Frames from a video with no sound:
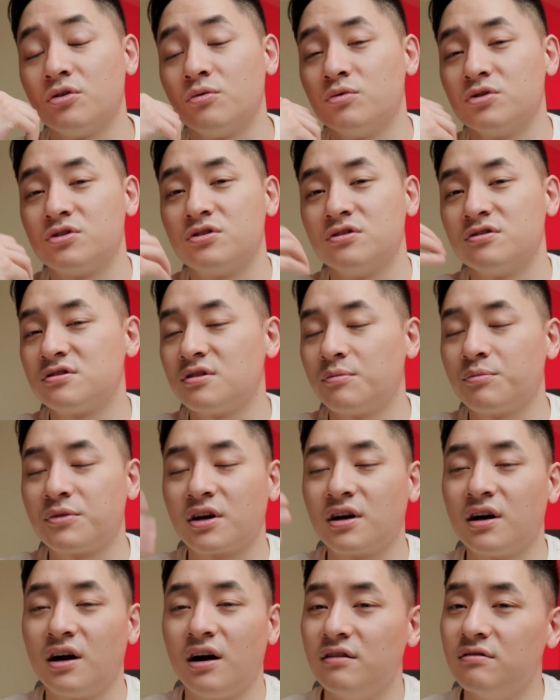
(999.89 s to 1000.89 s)
which is
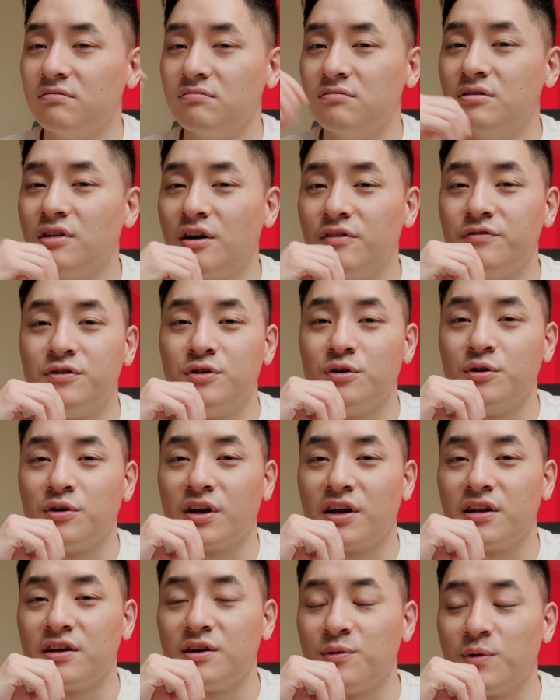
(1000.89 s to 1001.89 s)
something I love doing
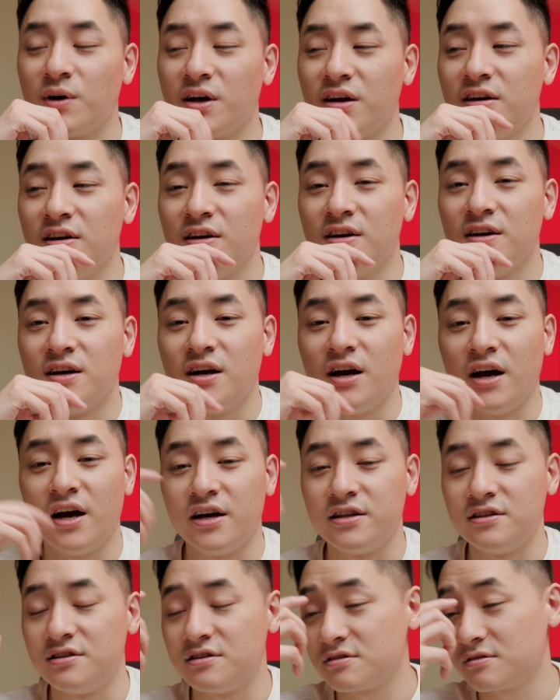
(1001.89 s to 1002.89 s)
anyway.
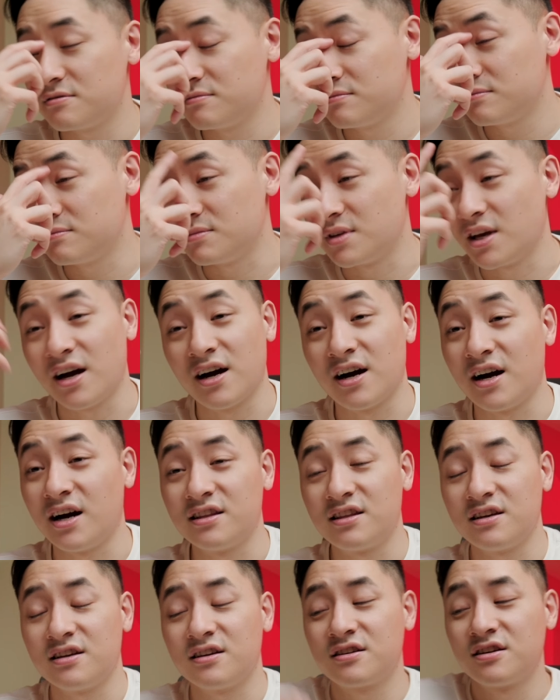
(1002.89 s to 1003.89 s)
And yeah, I
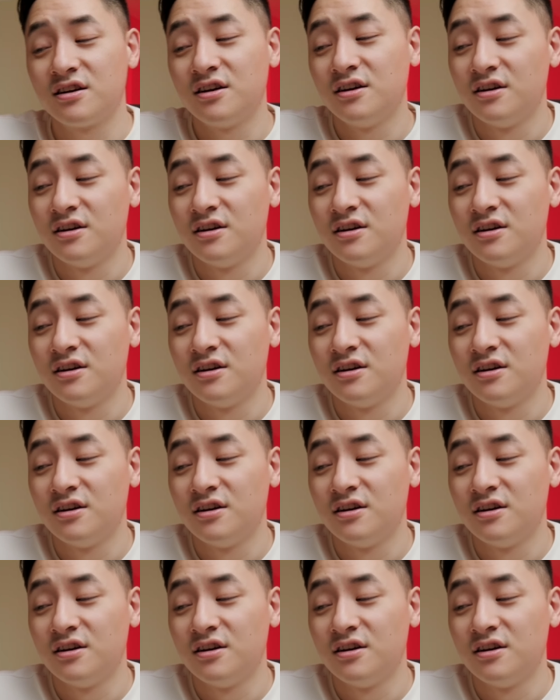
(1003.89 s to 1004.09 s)
think